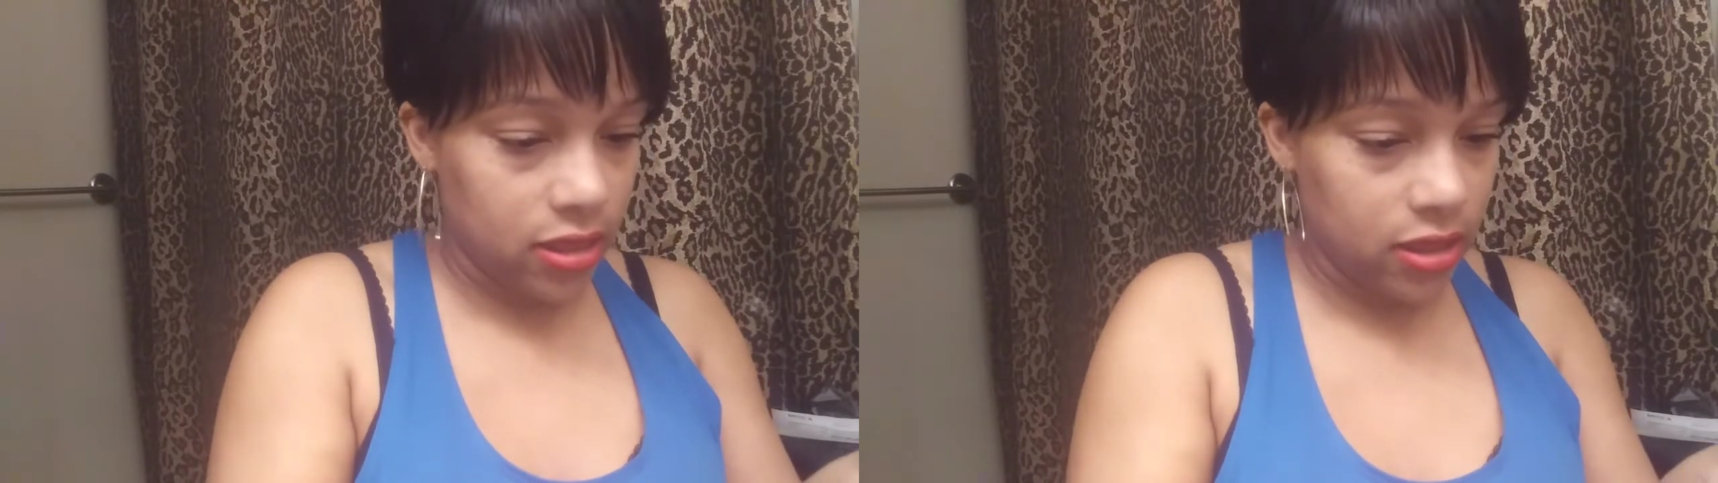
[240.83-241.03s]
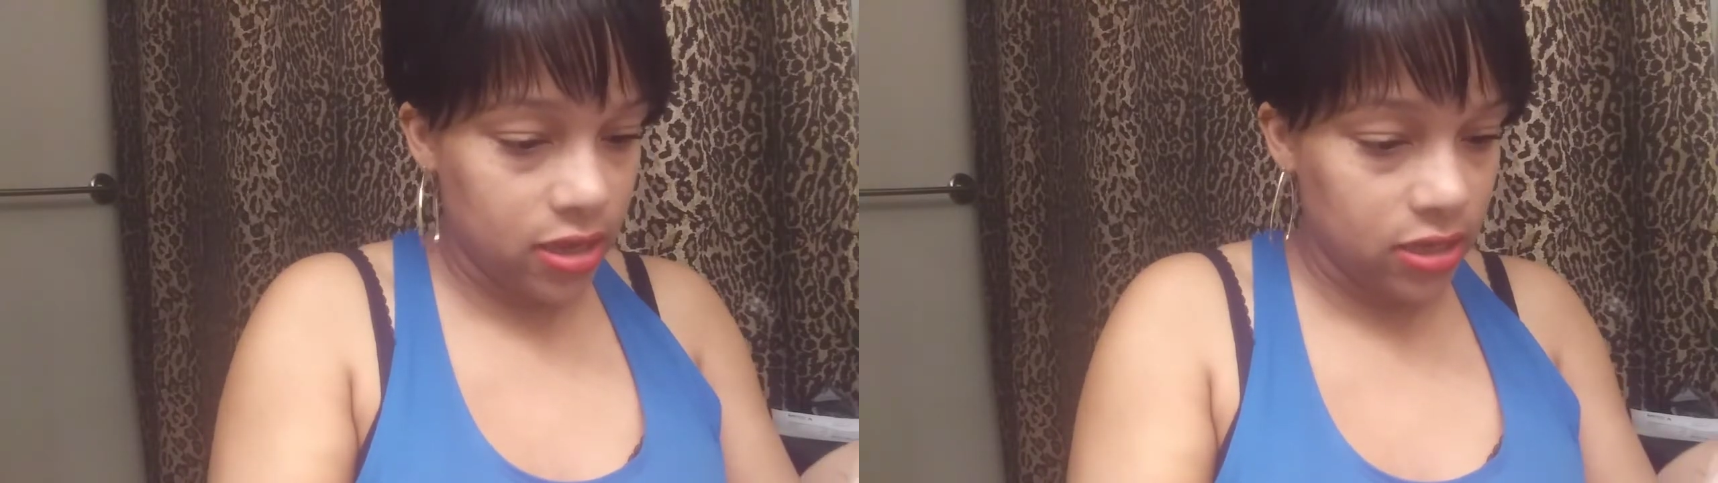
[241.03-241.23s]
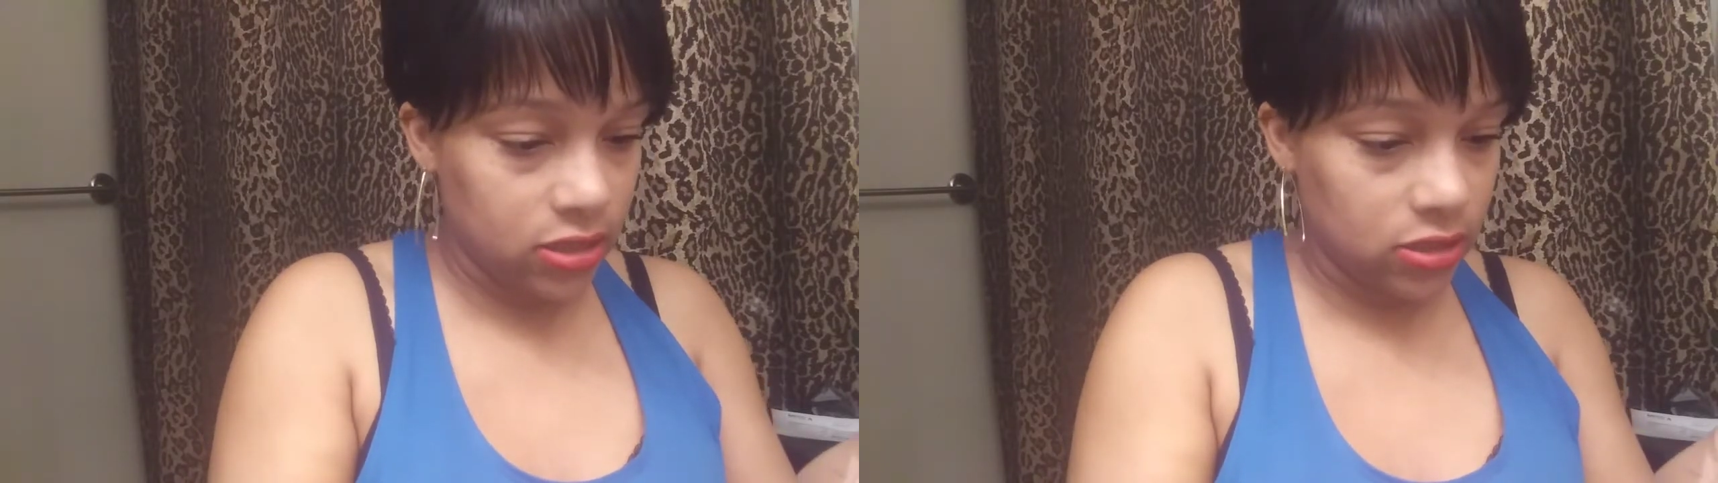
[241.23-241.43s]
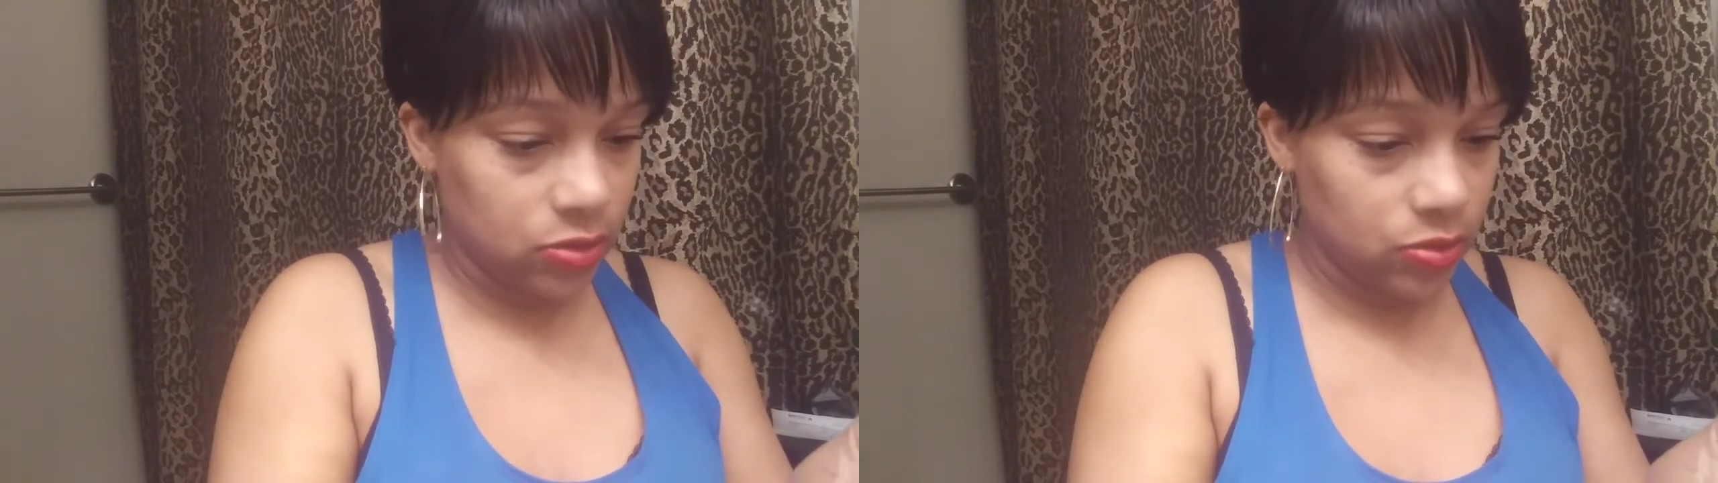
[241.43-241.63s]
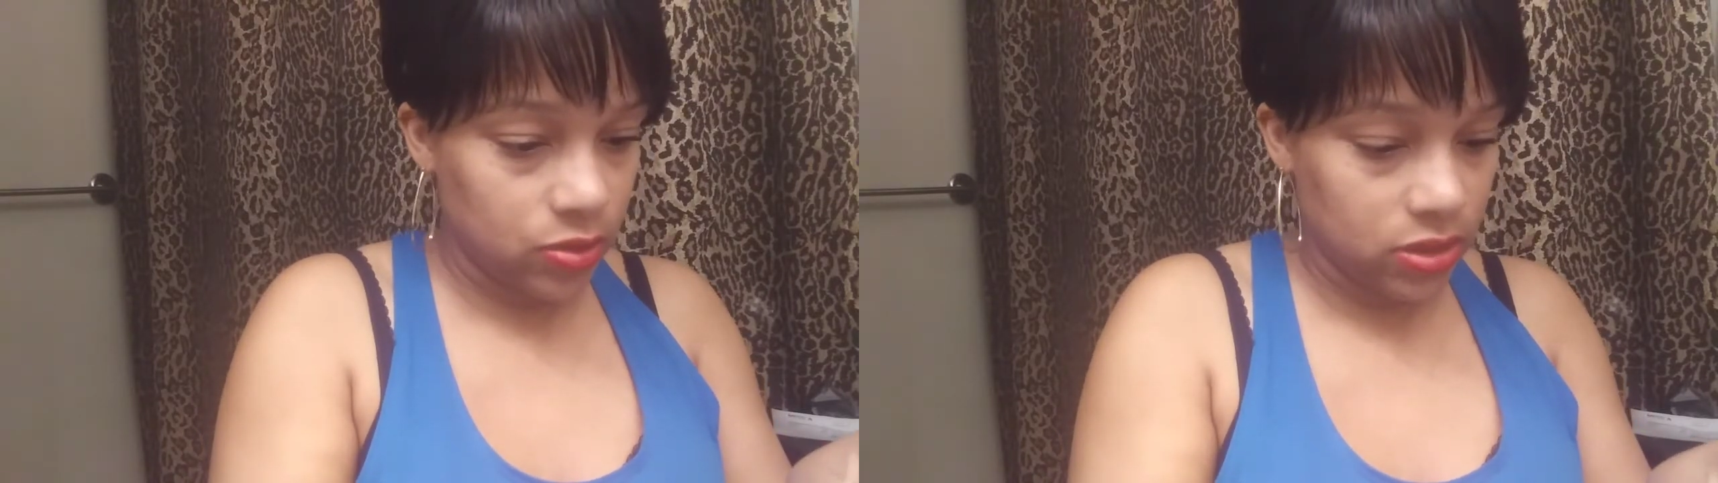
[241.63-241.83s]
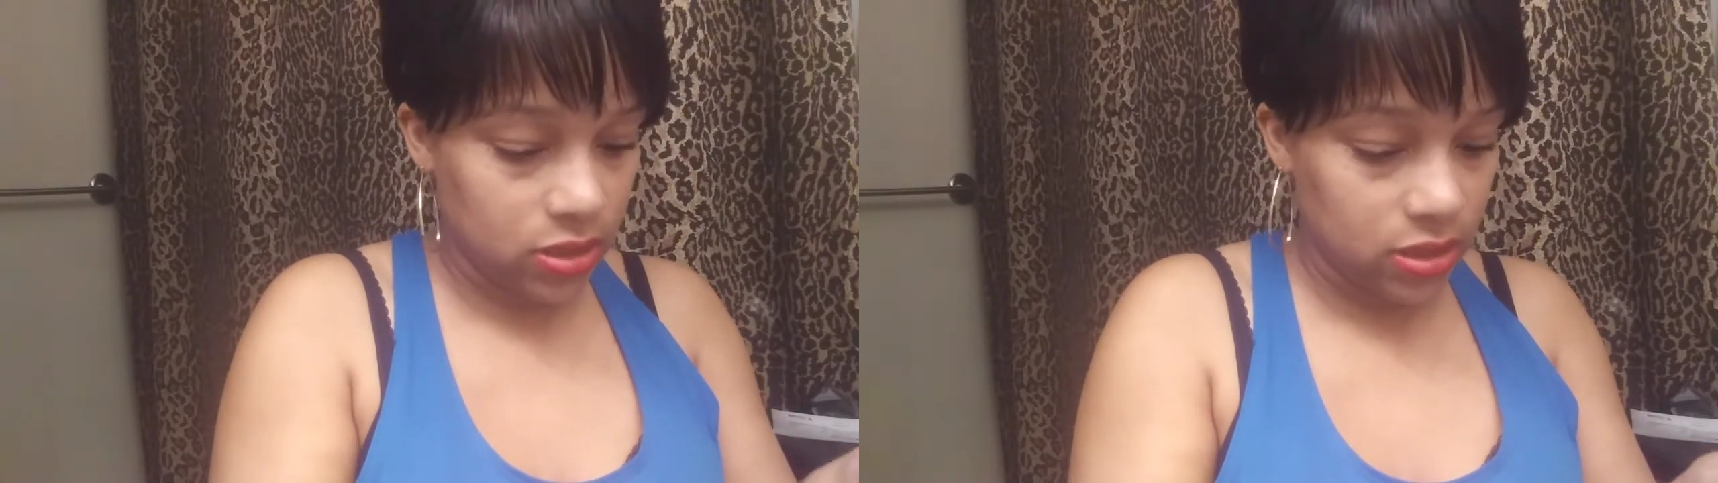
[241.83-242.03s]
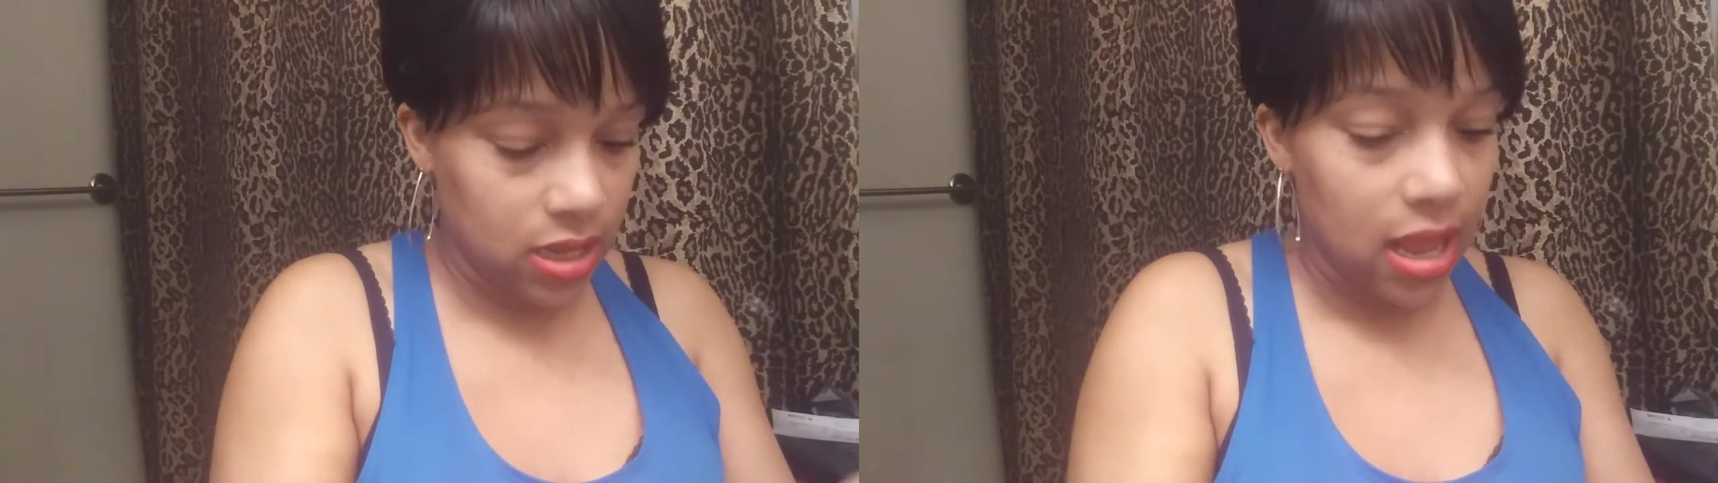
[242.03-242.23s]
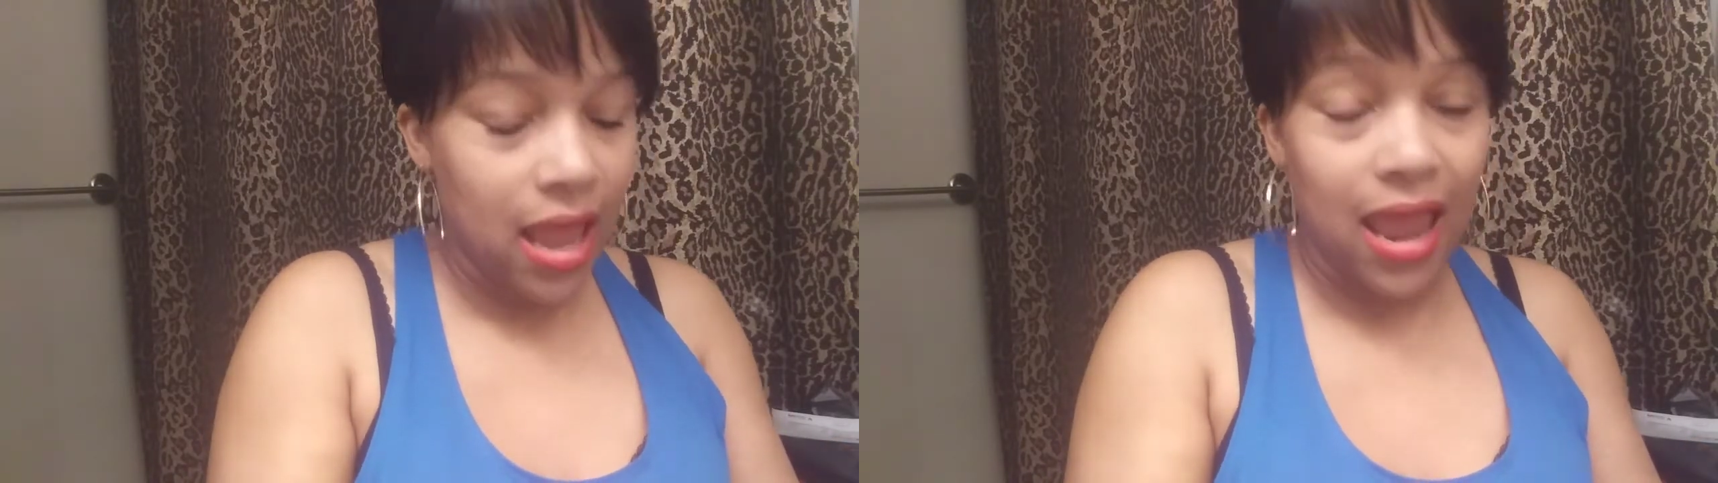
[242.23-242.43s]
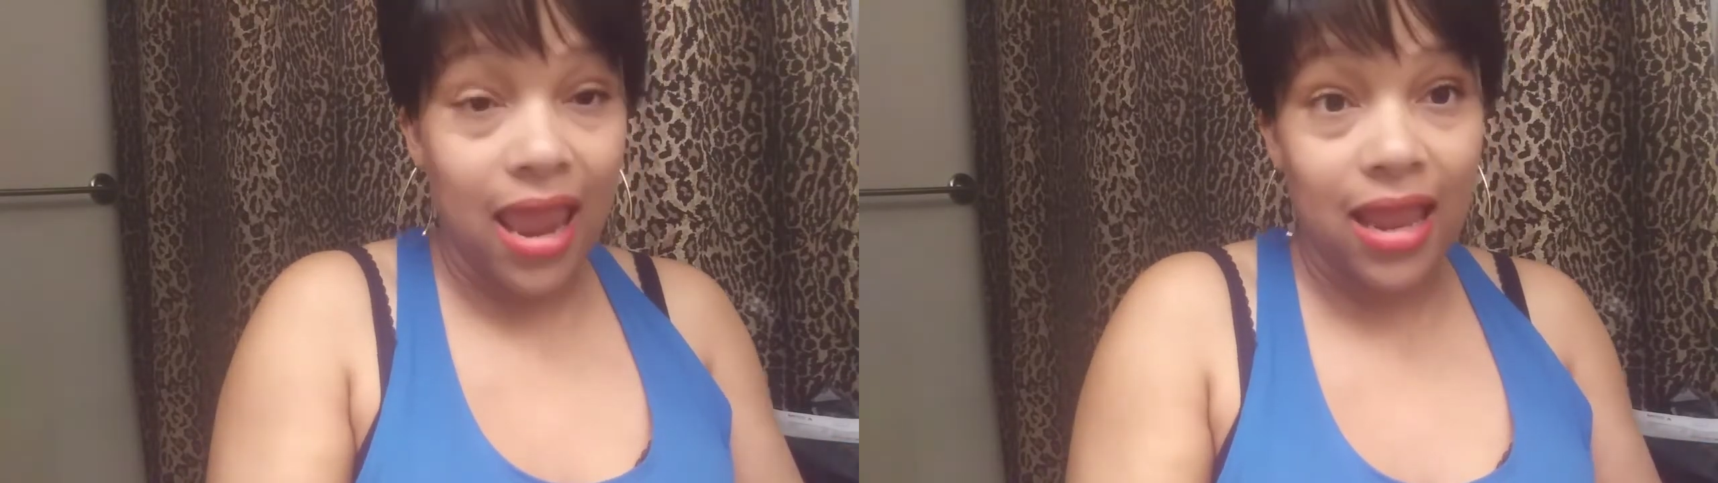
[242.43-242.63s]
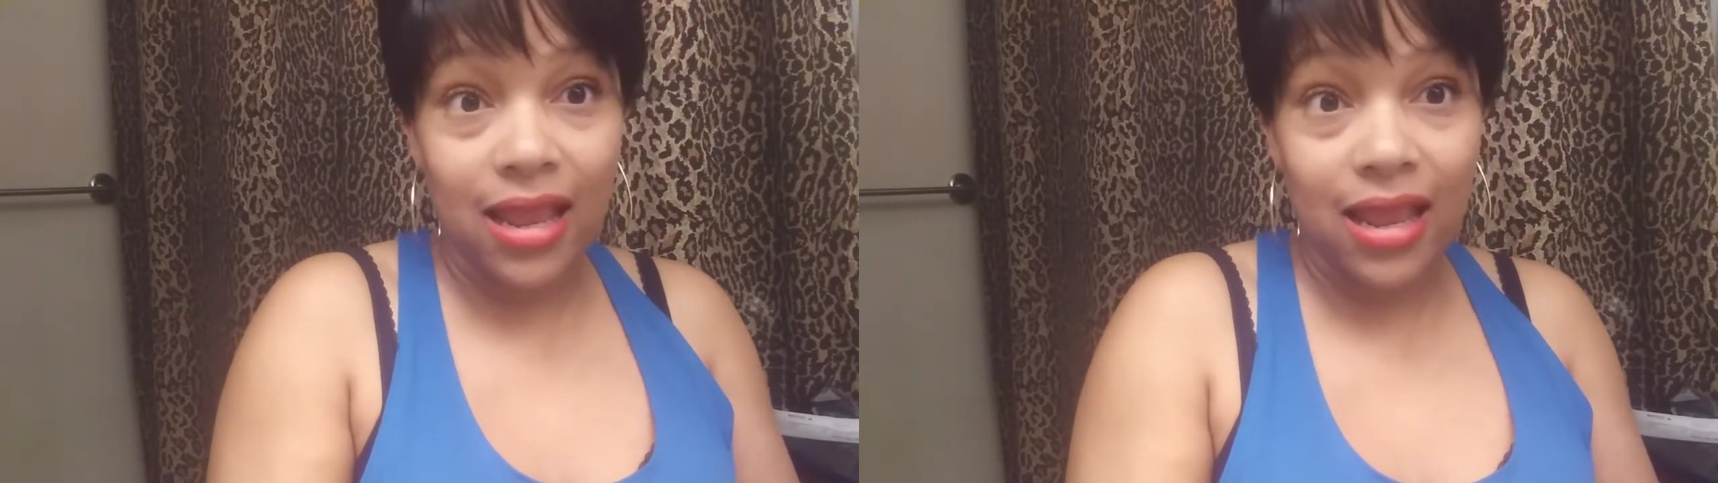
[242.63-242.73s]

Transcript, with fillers: this one,